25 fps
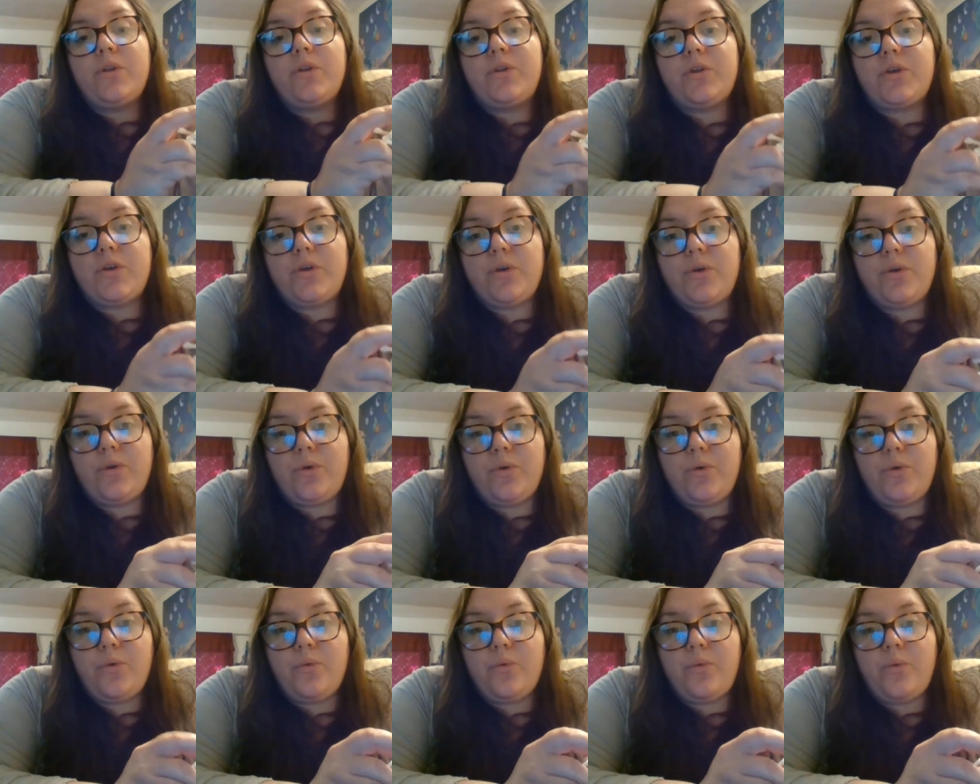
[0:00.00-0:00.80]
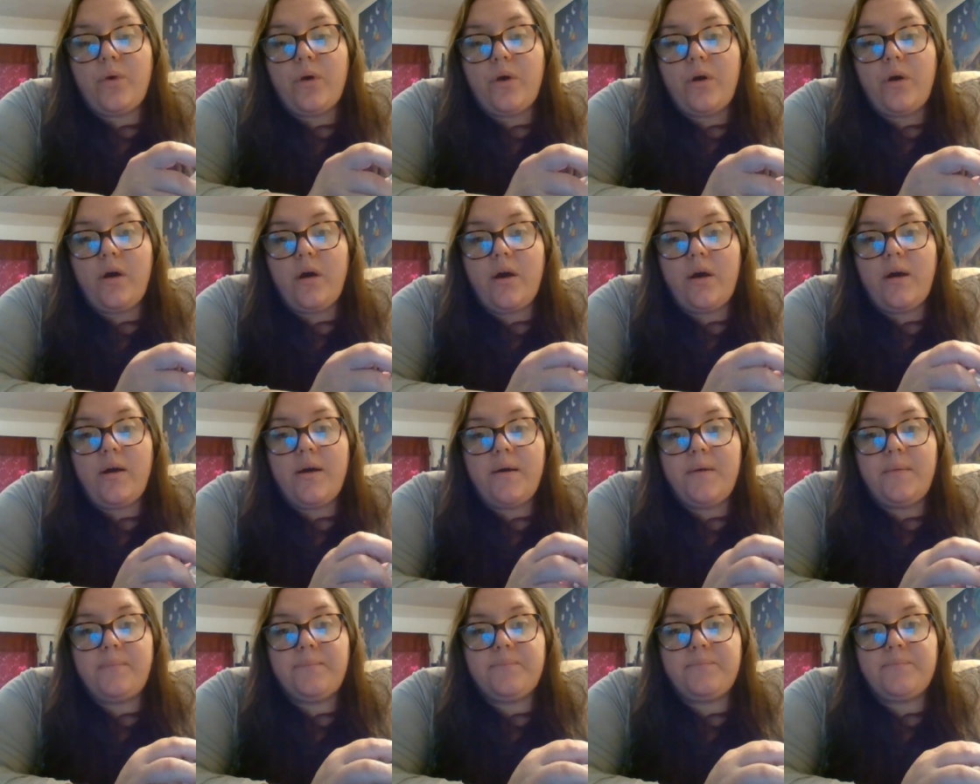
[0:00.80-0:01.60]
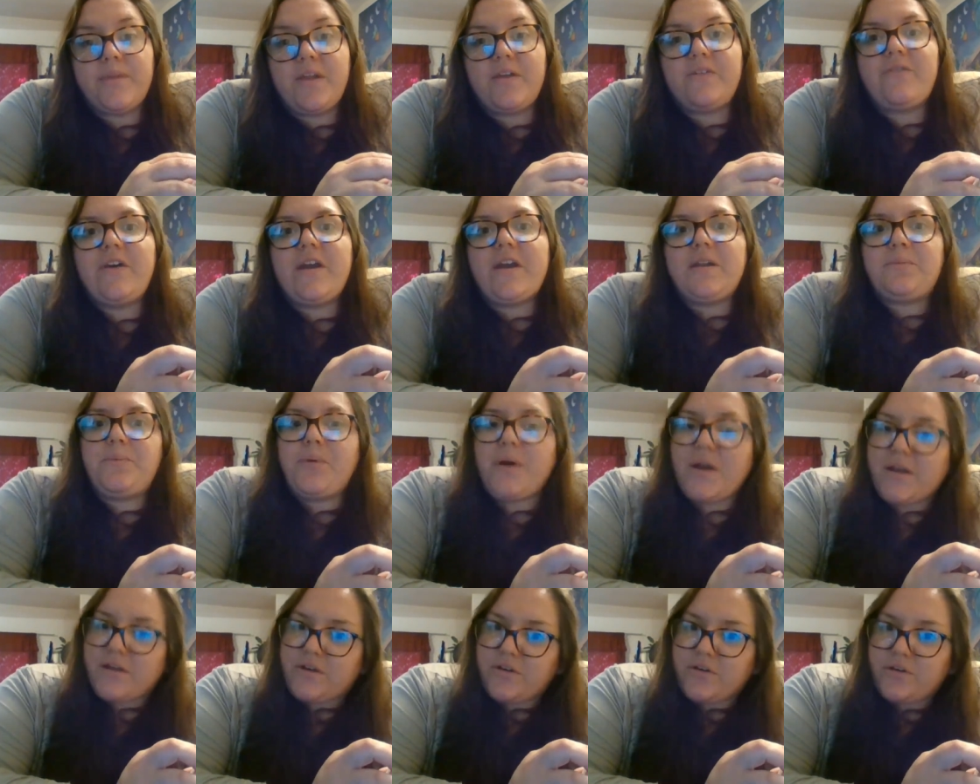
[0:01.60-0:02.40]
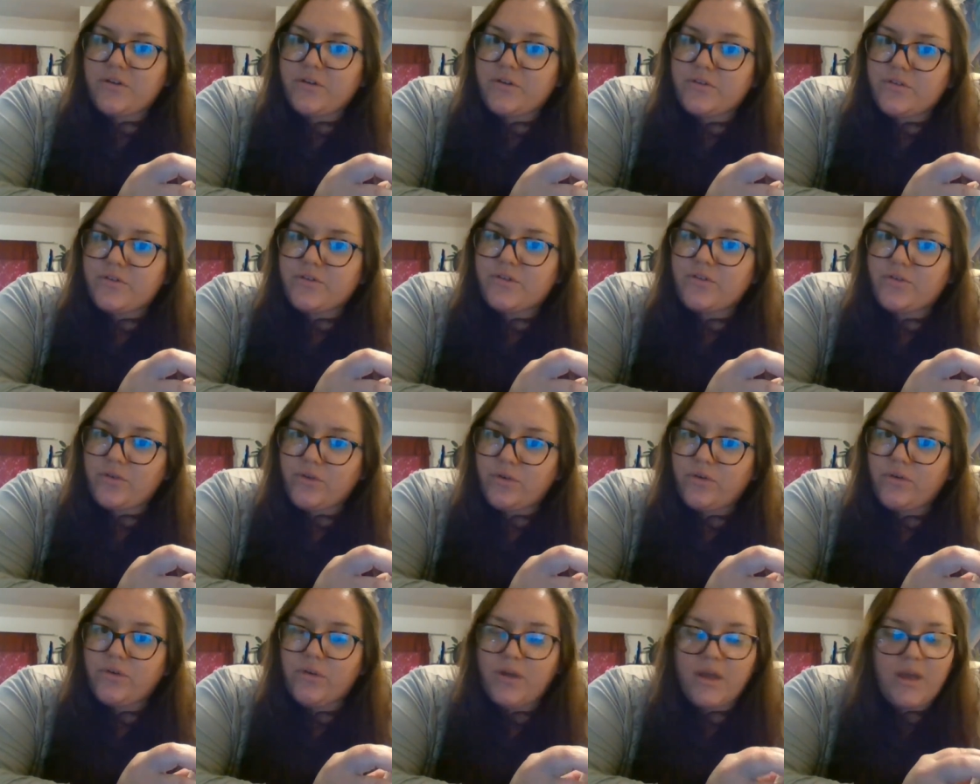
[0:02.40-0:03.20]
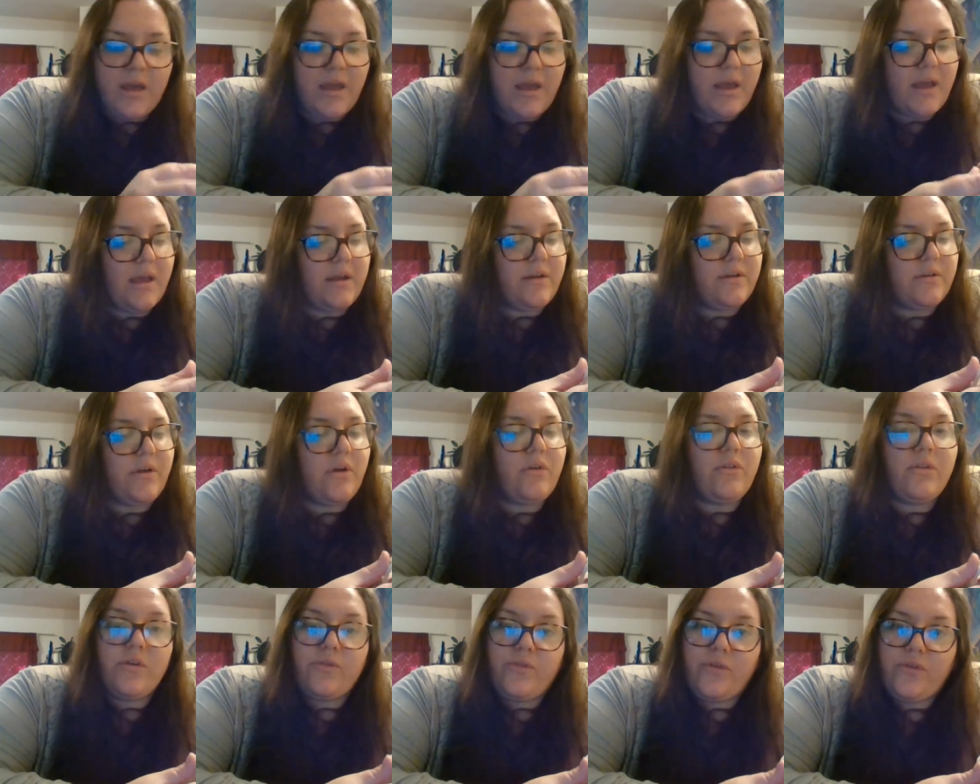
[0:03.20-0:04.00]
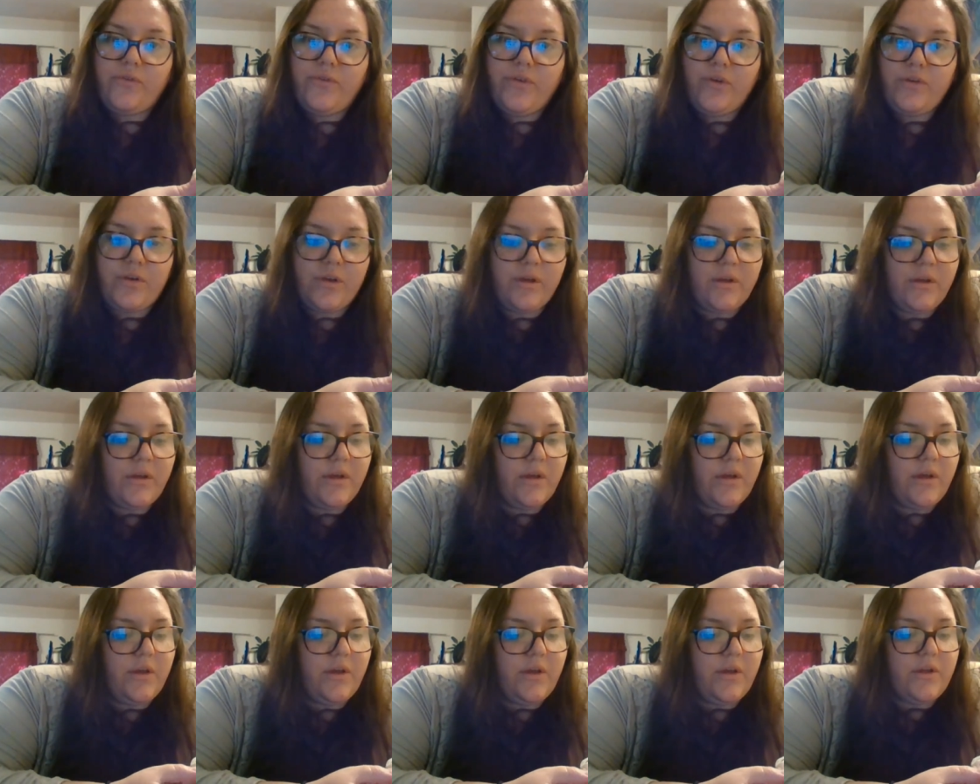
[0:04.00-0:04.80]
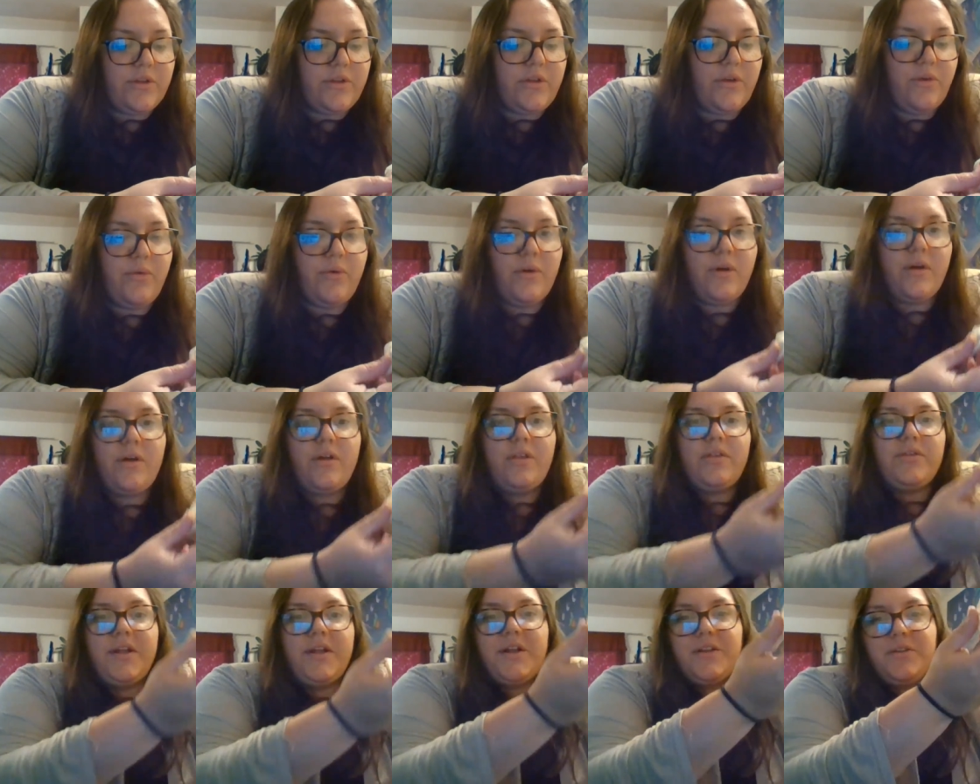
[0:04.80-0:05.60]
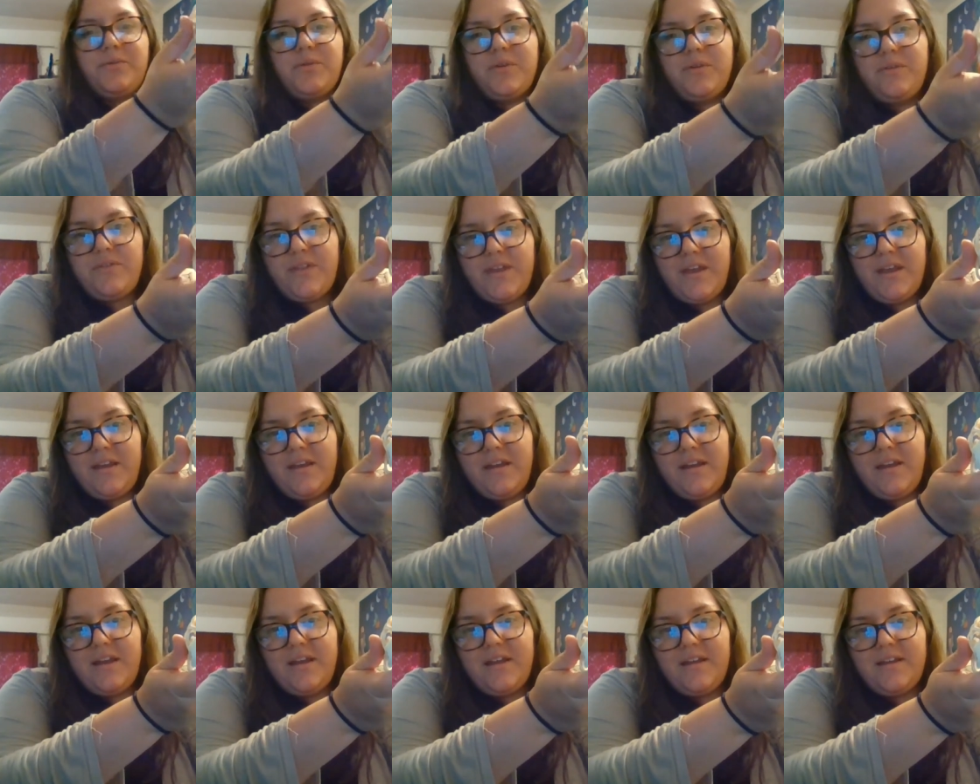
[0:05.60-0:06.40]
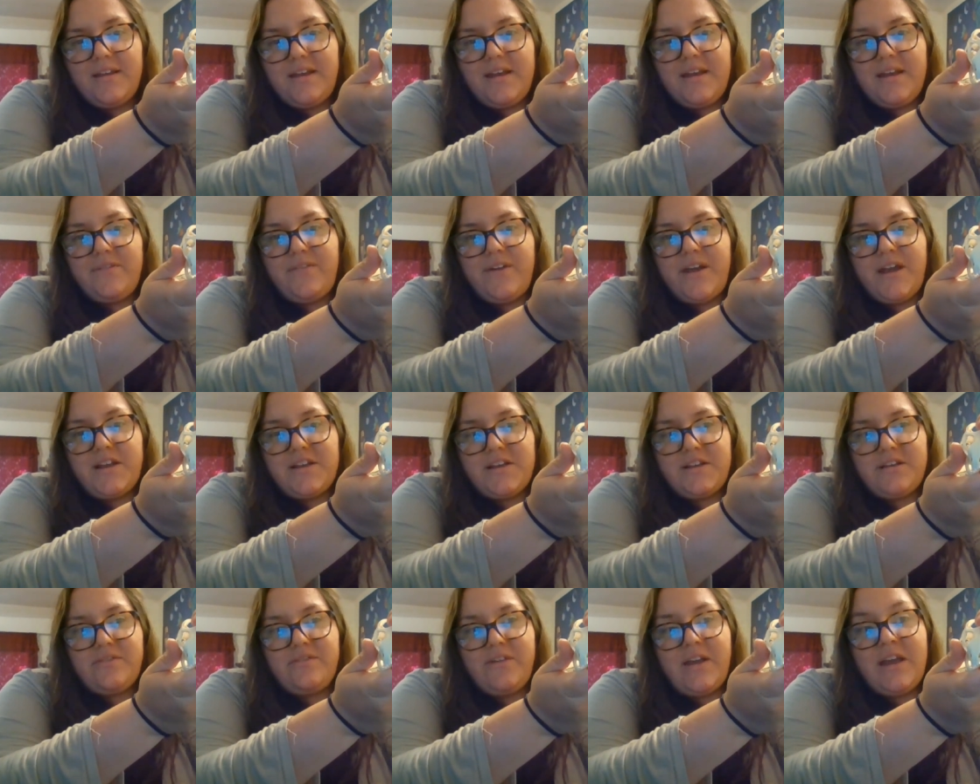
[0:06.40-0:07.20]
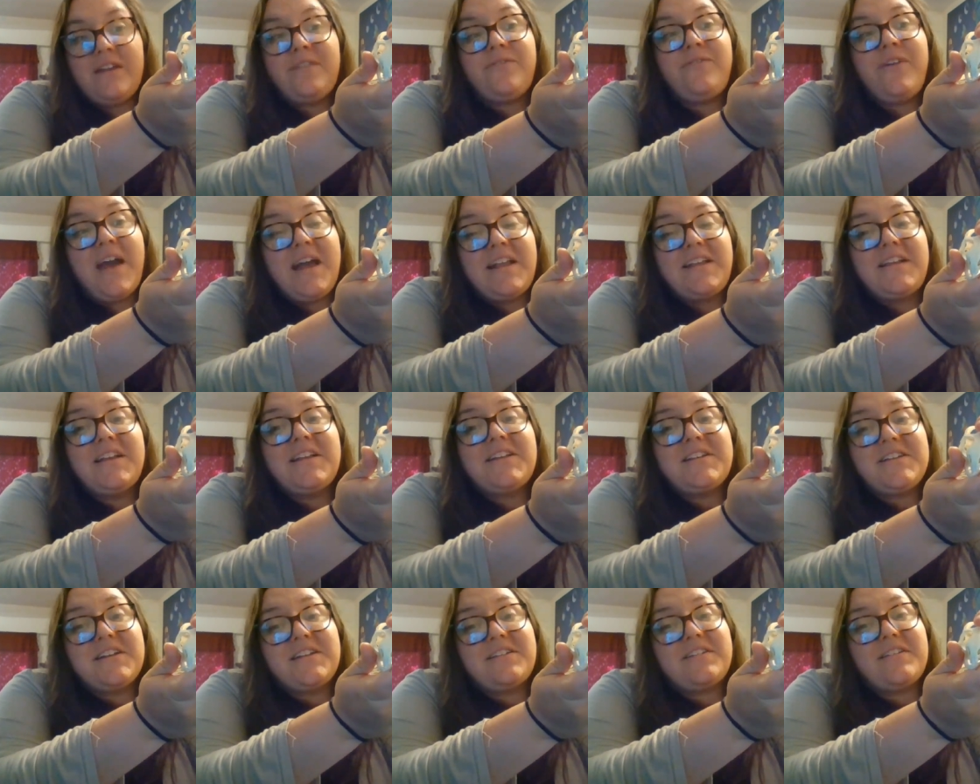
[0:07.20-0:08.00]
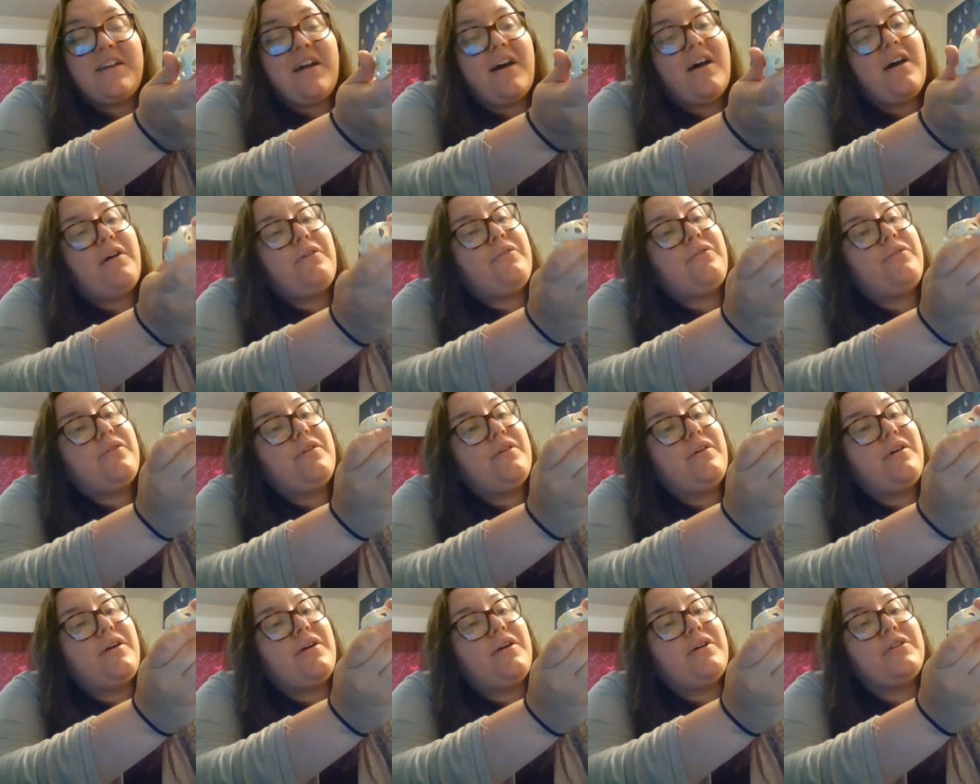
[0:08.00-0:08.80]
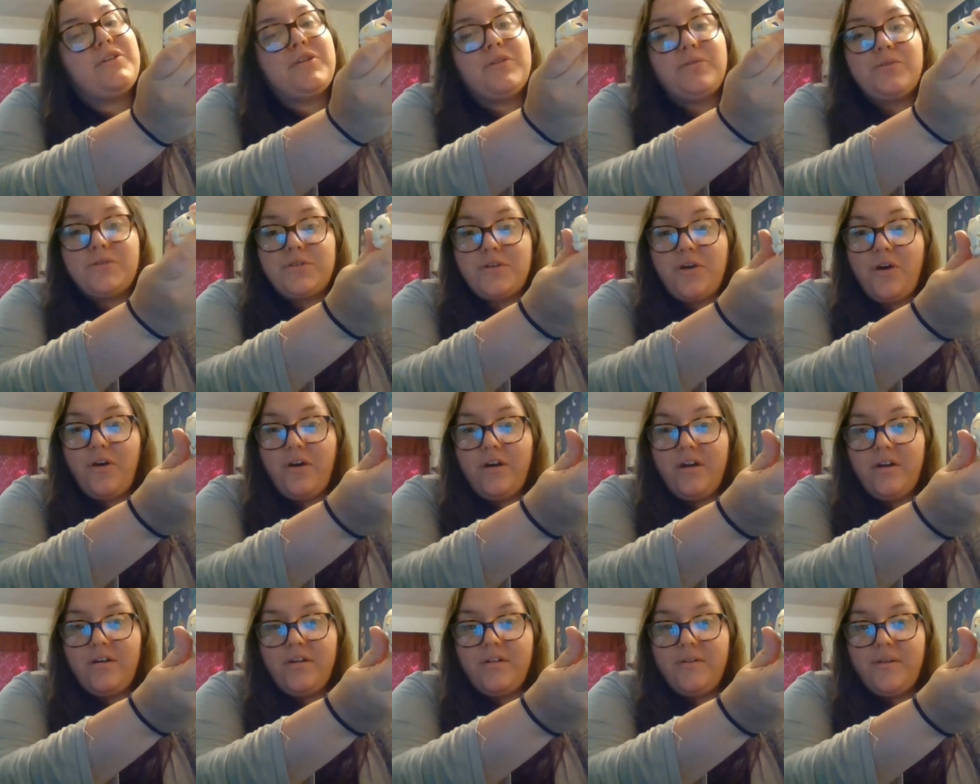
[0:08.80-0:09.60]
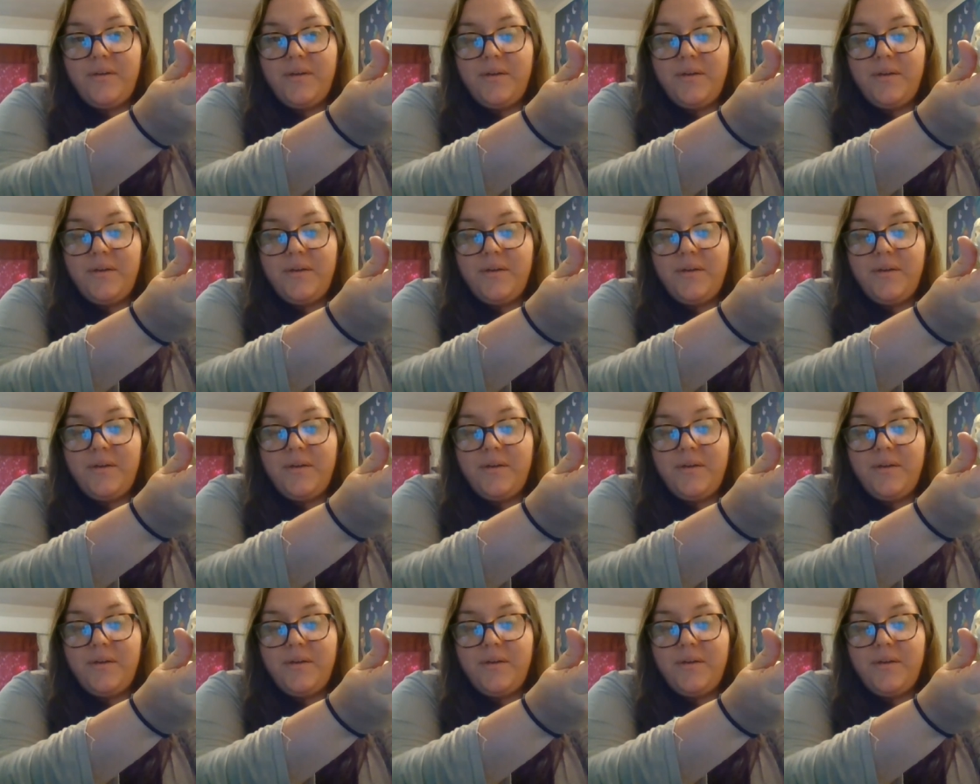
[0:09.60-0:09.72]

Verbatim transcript: to um, evade predators sooner and go look for food. So that's one of the advan advantages of the tuatara.